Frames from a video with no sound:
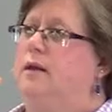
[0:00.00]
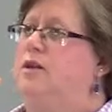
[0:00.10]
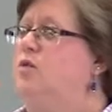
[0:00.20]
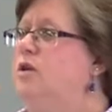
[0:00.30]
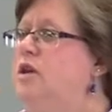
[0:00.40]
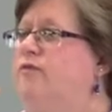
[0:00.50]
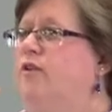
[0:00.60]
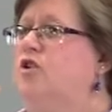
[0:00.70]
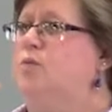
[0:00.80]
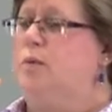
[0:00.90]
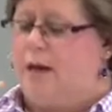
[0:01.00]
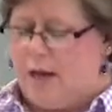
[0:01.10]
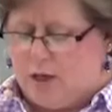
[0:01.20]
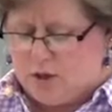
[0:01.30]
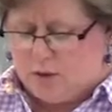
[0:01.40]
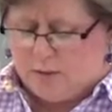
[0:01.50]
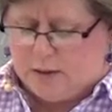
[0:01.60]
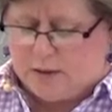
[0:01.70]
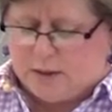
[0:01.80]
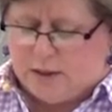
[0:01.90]
That's when he first began
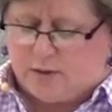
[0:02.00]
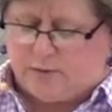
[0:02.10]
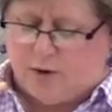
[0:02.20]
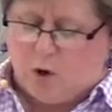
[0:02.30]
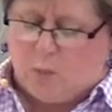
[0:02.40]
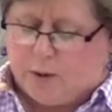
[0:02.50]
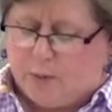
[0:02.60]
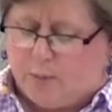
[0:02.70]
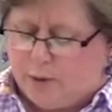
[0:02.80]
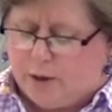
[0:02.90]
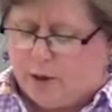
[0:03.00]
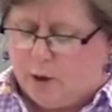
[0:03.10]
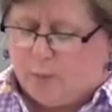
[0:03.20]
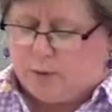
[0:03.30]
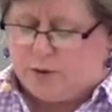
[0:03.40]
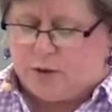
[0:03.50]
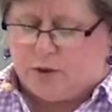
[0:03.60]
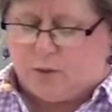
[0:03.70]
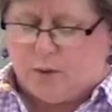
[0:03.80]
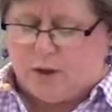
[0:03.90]
sowing seeds of hope in a pretty hopeless
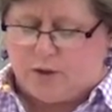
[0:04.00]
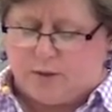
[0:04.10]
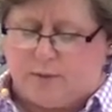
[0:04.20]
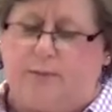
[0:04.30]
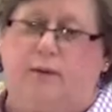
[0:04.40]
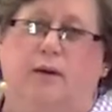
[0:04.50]
situation.